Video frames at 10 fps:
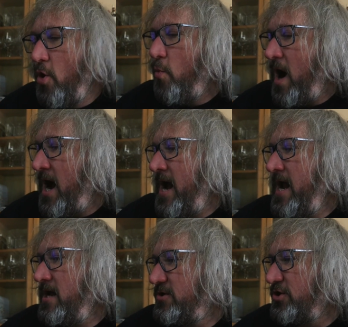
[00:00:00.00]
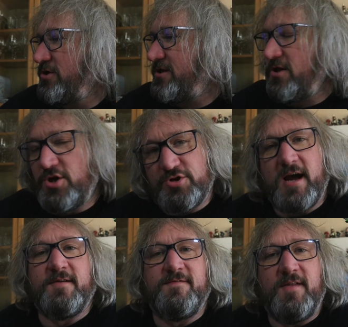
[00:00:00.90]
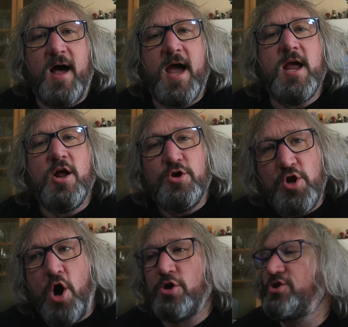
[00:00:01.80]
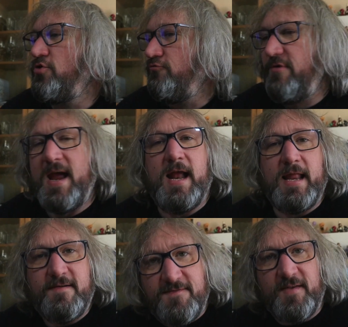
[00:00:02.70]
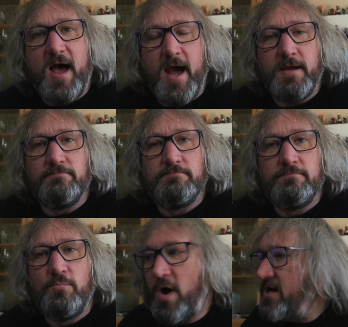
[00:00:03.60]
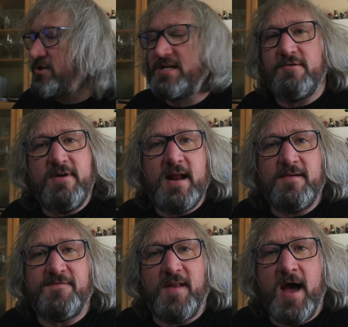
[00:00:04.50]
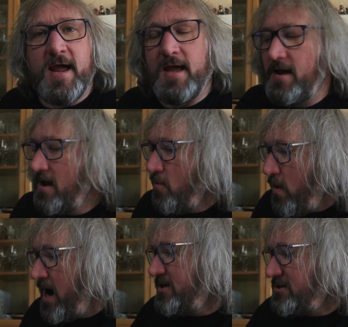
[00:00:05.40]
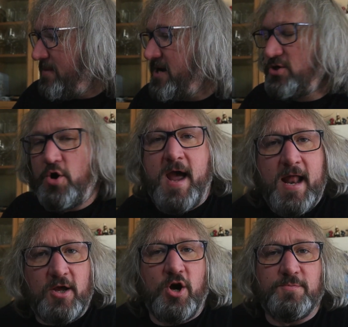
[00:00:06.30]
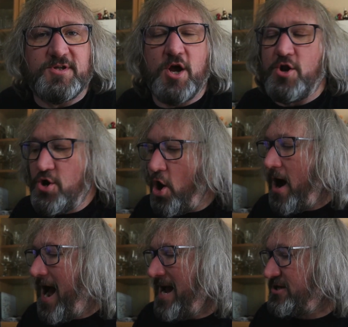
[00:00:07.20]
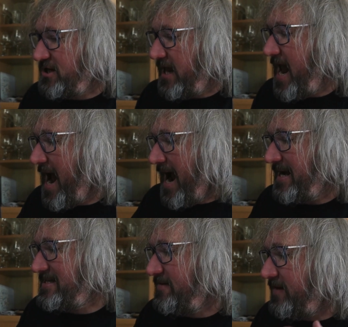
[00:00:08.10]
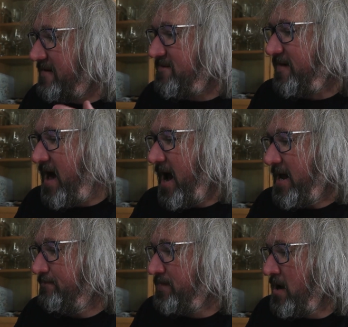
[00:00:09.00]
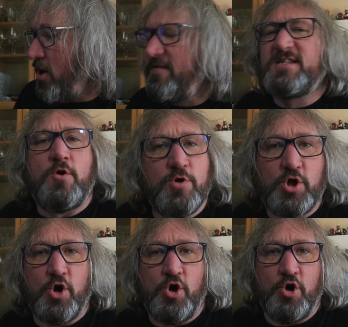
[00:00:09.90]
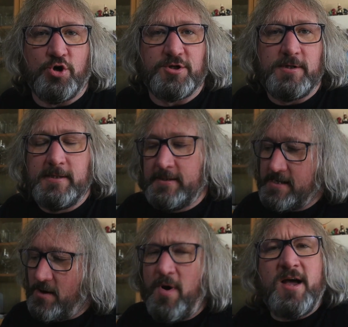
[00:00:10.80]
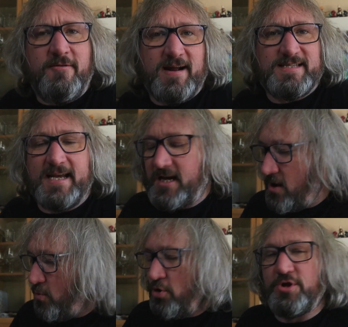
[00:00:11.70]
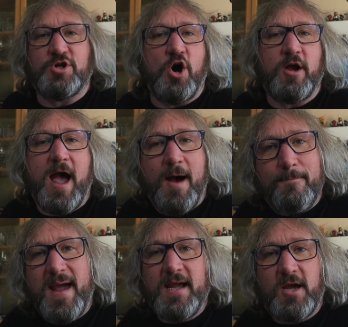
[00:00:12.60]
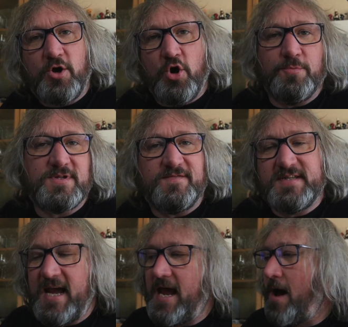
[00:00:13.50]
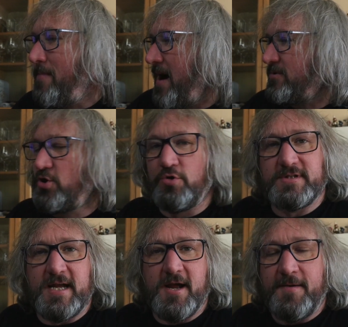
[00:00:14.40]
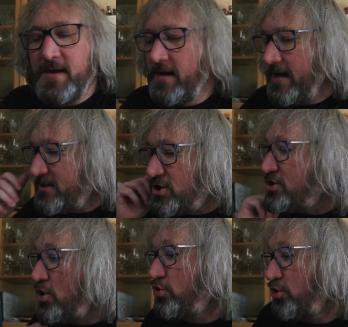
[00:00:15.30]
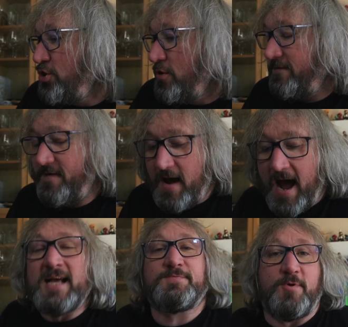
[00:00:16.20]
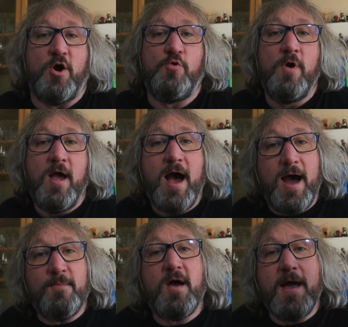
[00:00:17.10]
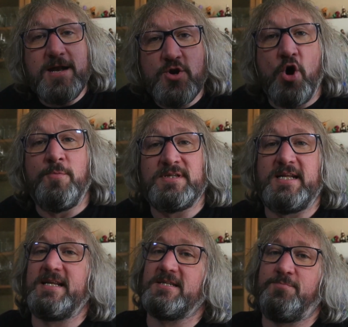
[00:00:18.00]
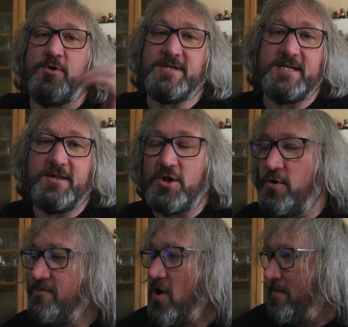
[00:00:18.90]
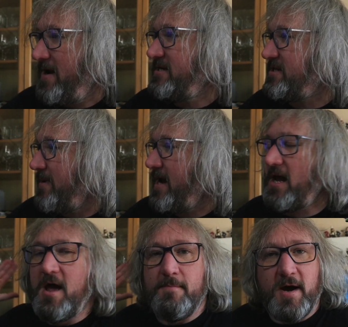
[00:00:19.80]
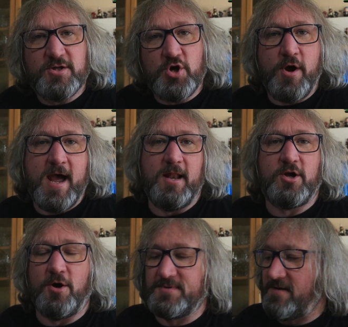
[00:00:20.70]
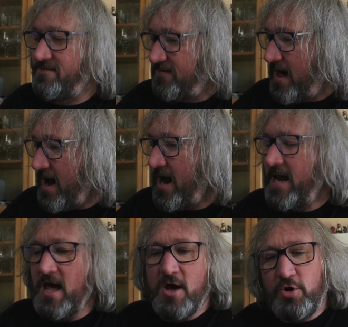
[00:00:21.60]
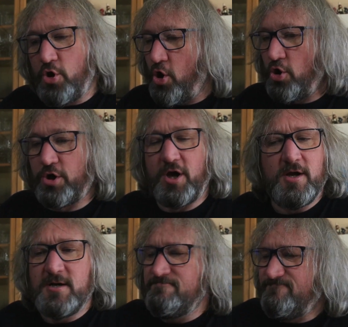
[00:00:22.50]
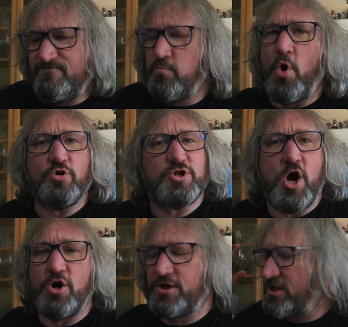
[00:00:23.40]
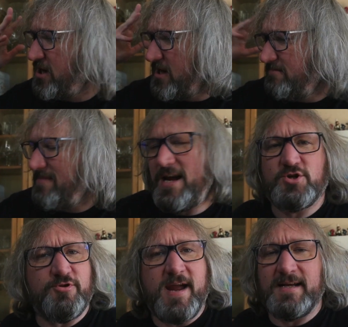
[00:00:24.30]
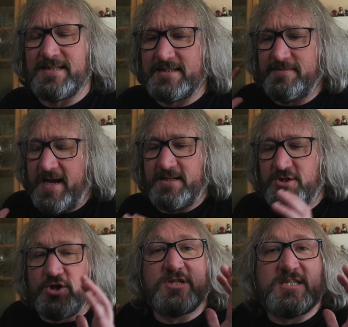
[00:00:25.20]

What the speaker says: Why does the Dragonfly not really fly? Why doesn't it really fly? Why does my toy helicopter not actually actively fly of its own accord? And while you're at it, can it walk the dog and make cups of tea and perhaps cook dinner? It's just not good enough. Hasbro, I'm enormously disappointed that you have not managed to make my toy helicopter fly, cook, walk dogs, make drinks. It's just